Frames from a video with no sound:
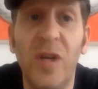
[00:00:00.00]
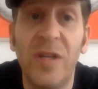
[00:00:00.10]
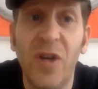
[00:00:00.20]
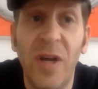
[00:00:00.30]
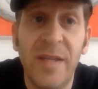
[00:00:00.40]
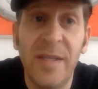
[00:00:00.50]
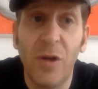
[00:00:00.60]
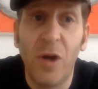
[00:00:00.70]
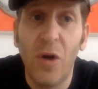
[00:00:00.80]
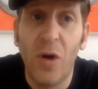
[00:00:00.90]
It's, it's
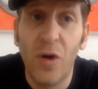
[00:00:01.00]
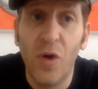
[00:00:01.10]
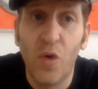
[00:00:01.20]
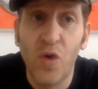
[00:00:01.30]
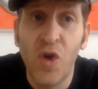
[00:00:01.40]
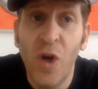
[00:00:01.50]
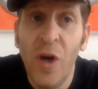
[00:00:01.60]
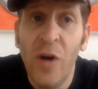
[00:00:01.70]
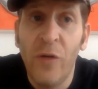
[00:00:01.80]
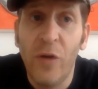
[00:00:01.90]
still on, on, launch
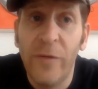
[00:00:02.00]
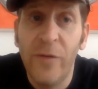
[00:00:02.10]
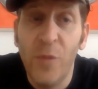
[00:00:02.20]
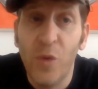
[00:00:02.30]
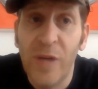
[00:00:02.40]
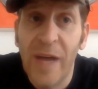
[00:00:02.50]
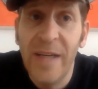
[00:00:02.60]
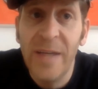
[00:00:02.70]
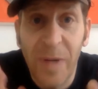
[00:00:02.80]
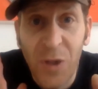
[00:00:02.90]
for a few more
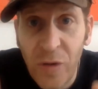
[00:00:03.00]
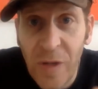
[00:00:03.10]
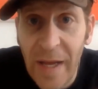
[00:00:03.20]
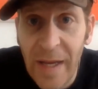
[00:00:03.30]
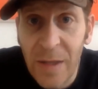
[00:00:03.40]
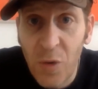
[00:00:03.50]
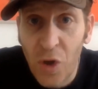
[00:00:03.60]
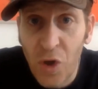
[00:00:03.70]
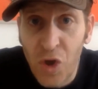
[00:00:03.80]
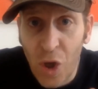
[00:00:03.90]
days, but today it
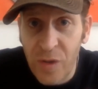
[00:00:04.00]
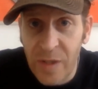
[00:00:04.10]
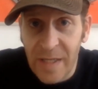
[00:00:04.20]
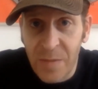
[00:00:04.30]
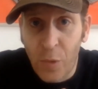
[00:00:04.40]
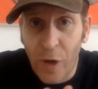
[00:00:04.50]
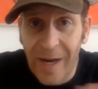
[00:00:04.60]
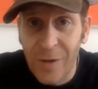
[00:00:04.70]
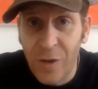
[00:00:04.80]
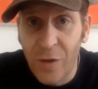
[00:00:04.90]
got chosen as
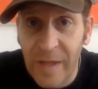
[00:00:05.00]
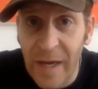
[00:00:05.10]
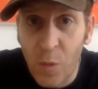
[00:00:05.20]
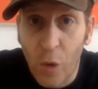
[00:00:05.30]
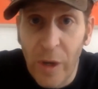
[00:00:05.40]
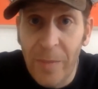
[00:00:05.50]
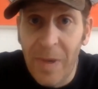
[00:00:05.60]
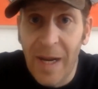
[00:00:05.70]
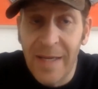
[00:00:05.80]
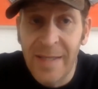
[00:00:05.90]
product of the day at Warrior
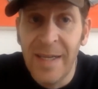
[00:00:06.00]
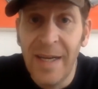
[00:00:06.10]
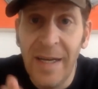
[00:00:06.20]
Plus.